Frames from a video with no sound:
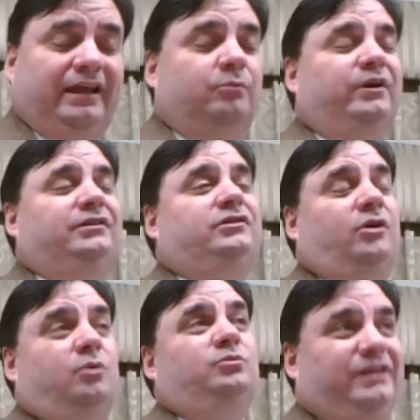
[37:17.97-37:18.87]
and we
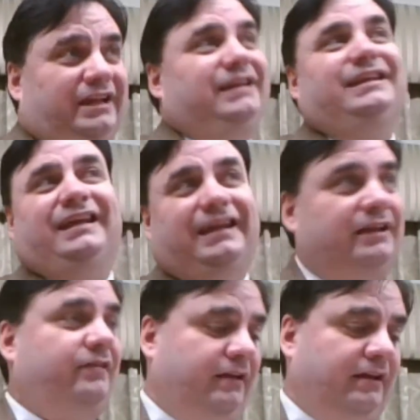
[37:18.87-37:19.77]
don't need
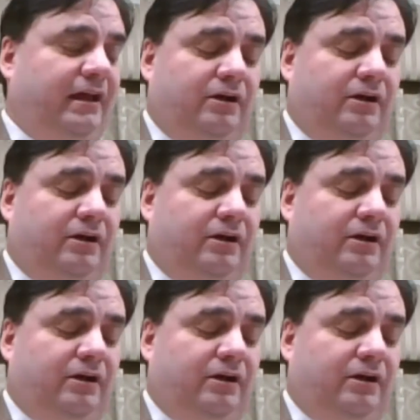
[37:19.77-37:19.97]
anything